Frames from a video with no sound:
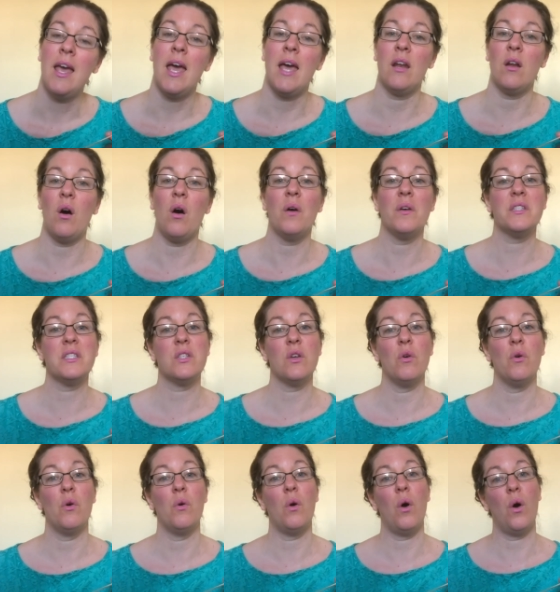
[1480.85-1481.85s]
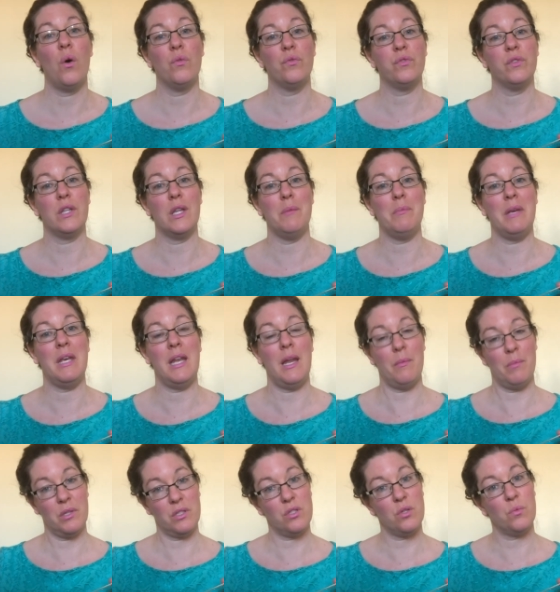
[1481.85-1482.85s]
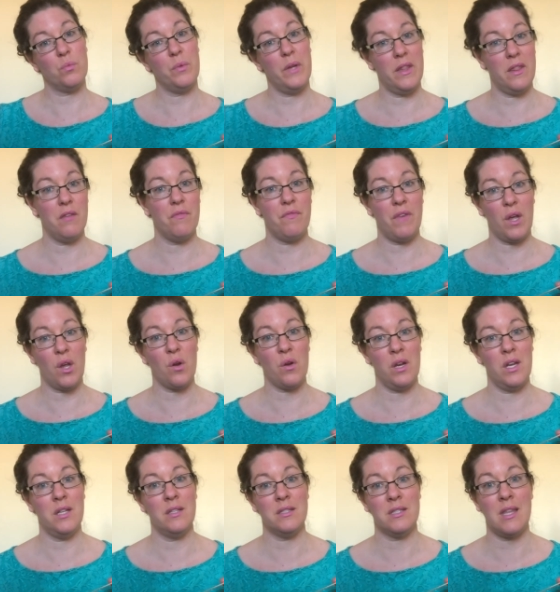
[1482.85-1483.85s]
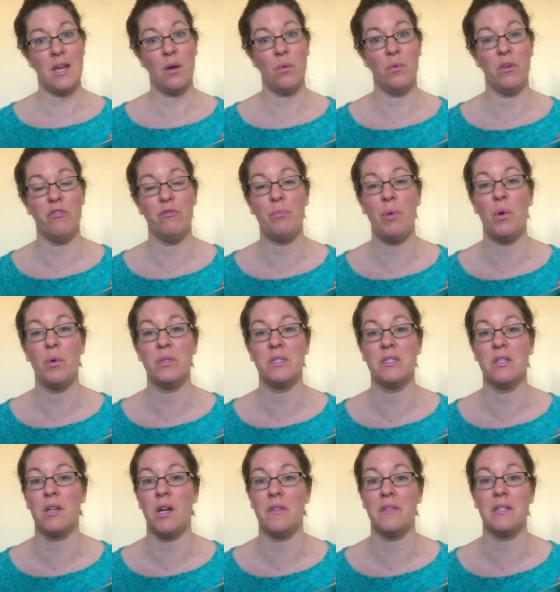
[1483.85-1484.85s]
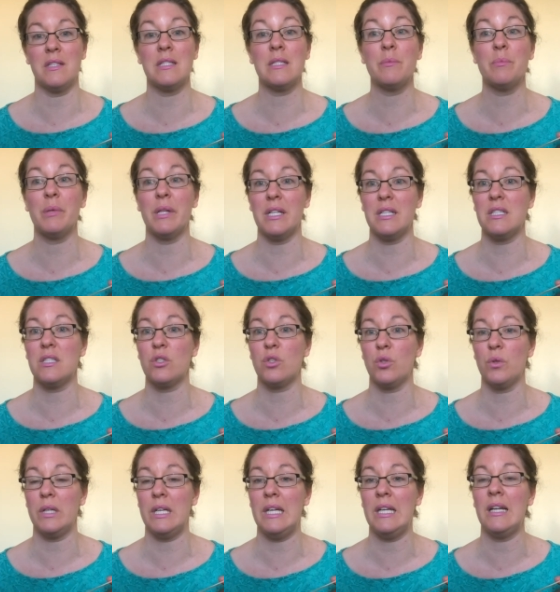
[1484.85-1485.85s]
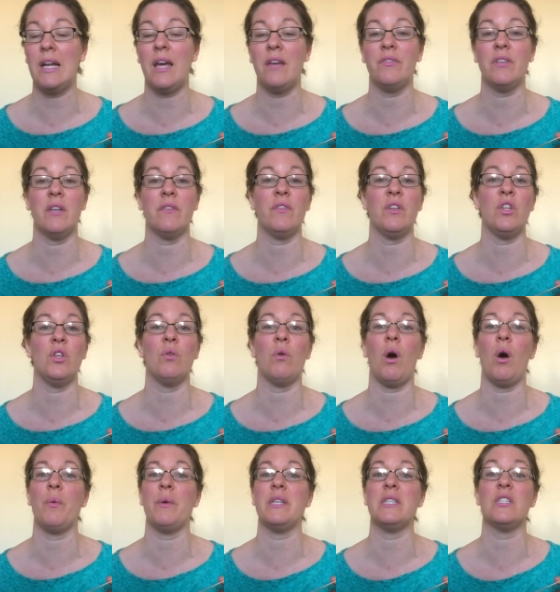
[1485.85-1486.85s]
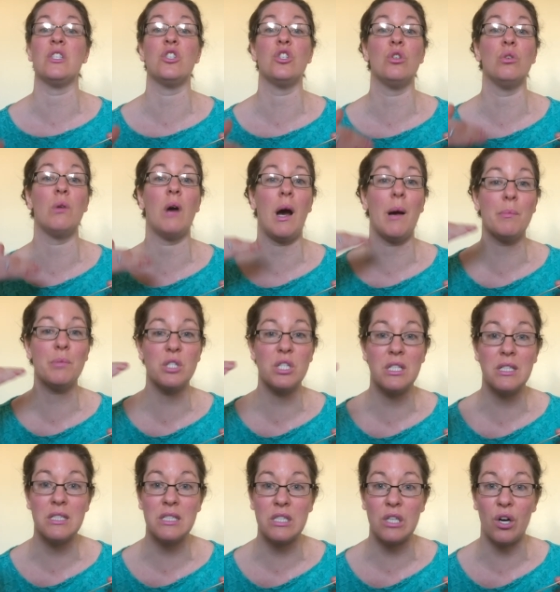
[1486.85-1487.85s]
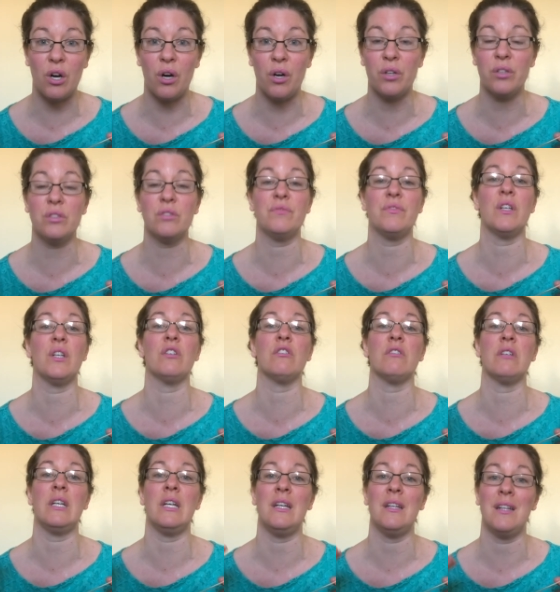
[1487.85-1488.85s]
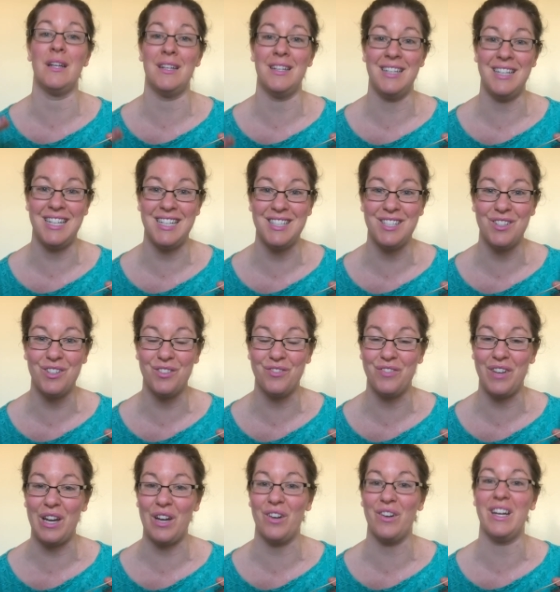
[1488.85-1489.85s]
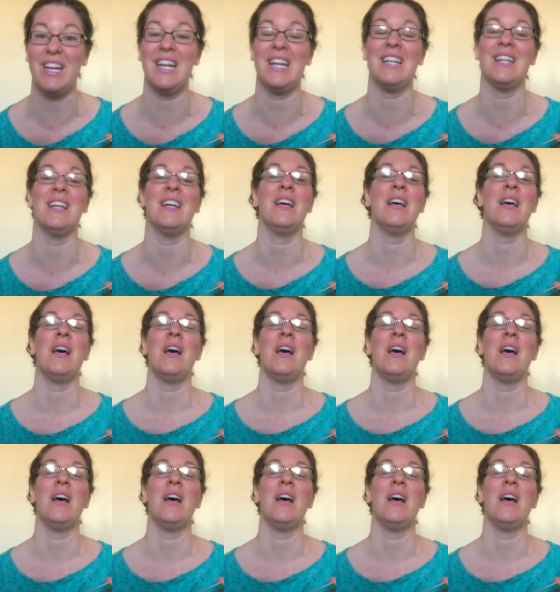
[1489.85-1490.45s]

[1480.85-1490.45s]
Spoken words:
and also hopefully being able to read the fingerings that we've posted on the split screen. I've given you always 2 options, a harder fingering and an easier fingering.